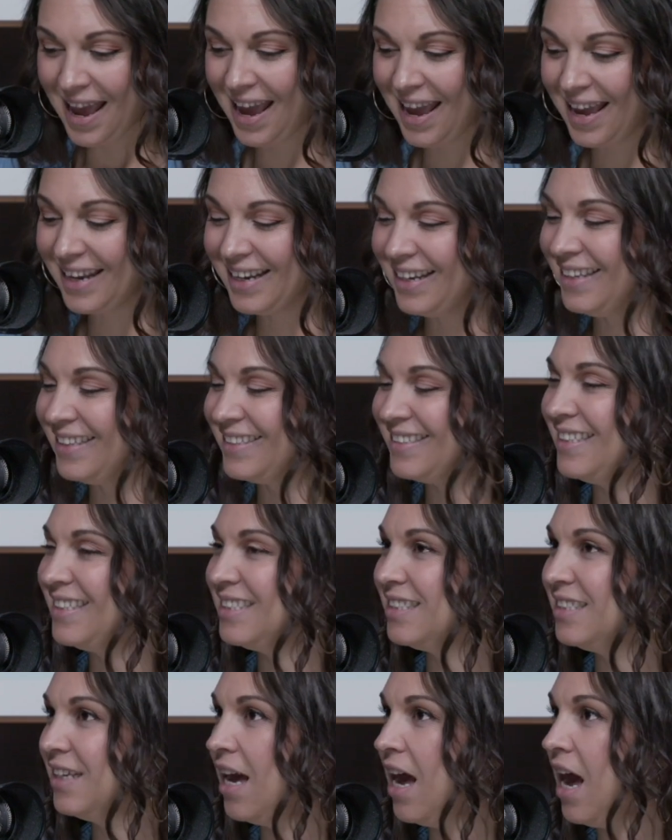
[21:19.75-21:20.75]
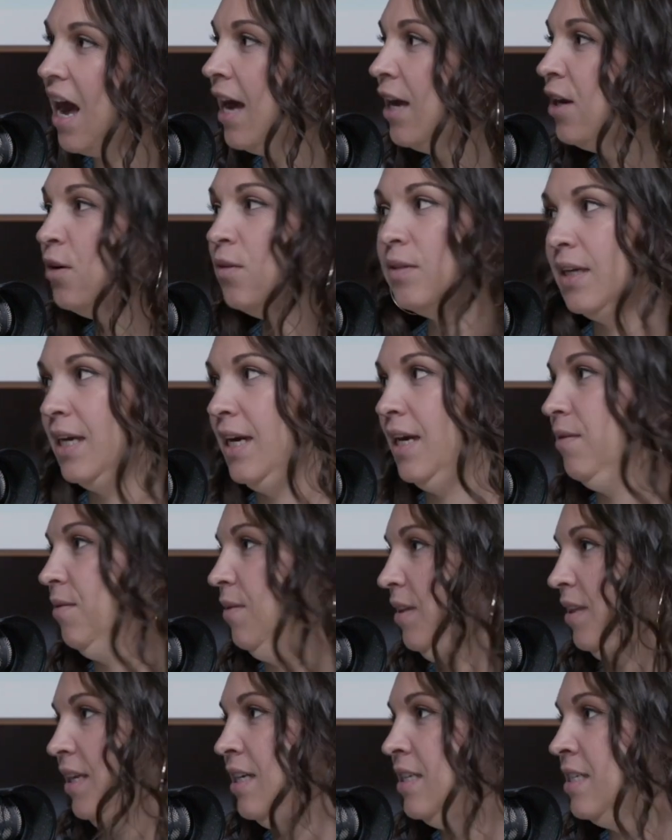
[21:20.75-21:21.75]
and he says, I don't care
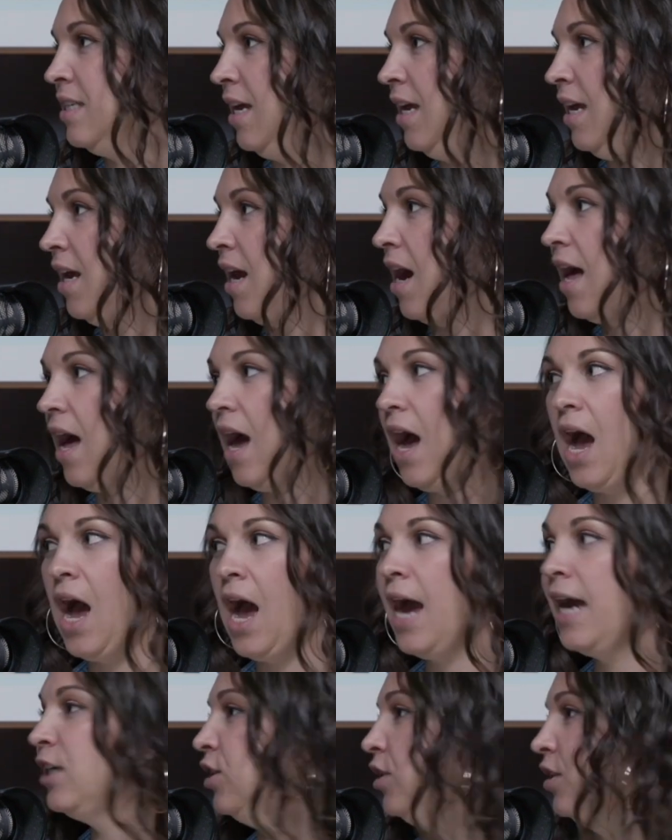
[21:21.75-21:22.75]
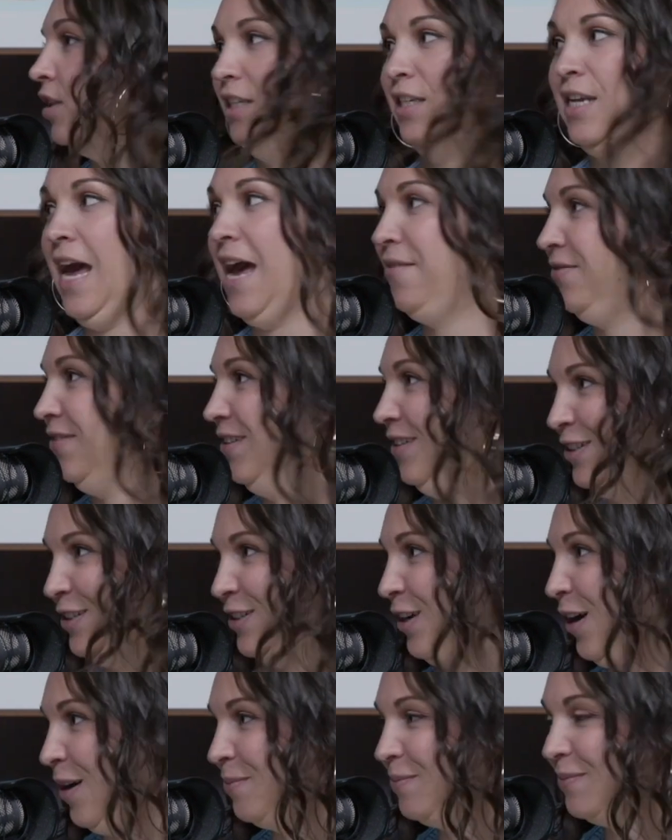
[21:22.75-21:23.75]
what they say. I shouldn't have this
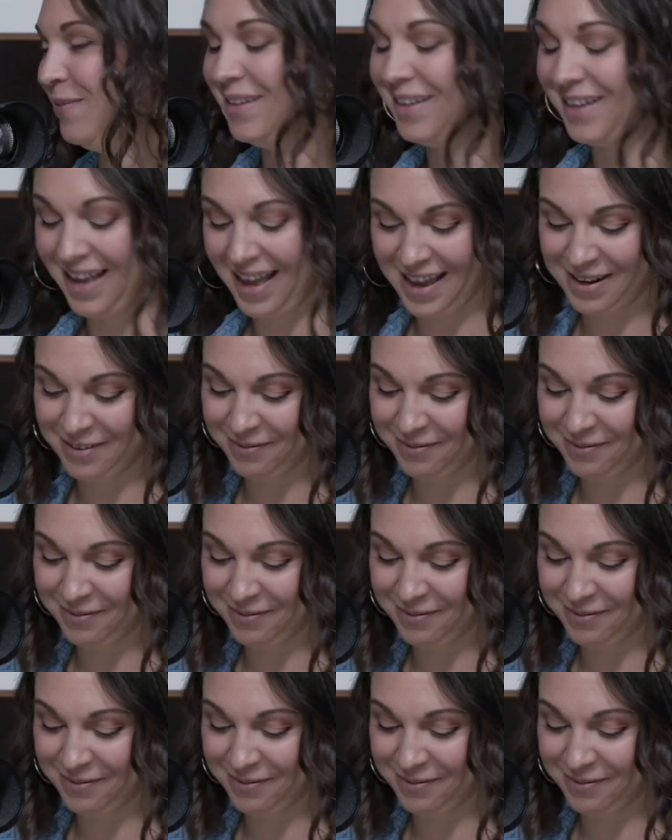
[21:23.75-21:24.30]
job. Yeah. And